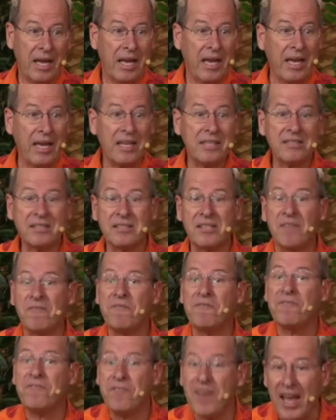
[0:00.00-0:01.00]
It's
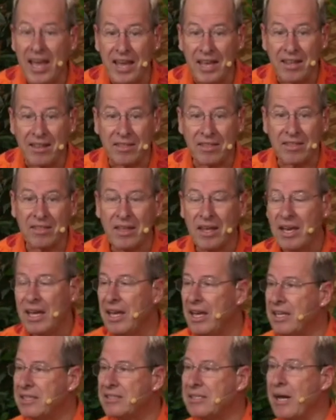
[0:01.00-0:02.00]
faith.
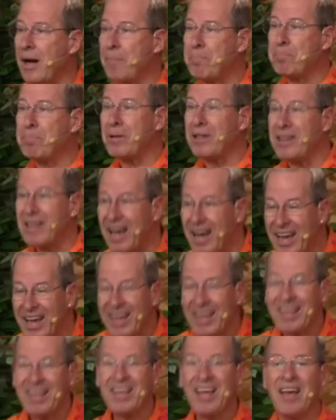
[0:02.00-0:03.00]
It's
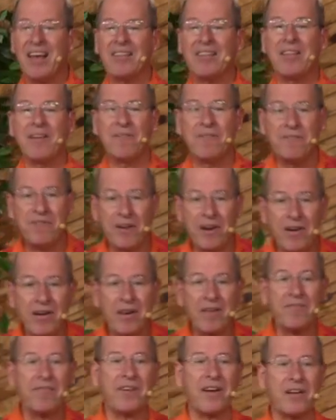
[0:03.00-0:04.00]
applying the very
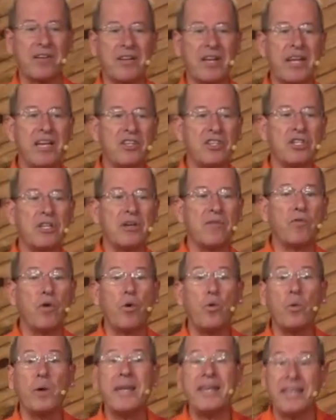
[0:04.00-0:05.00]
foundation of what
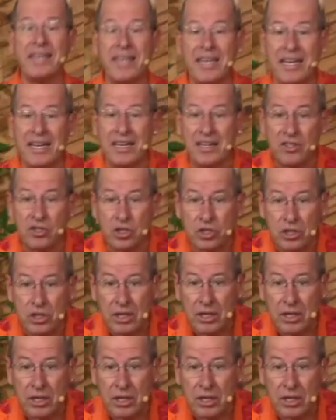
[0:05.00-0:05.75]
we teach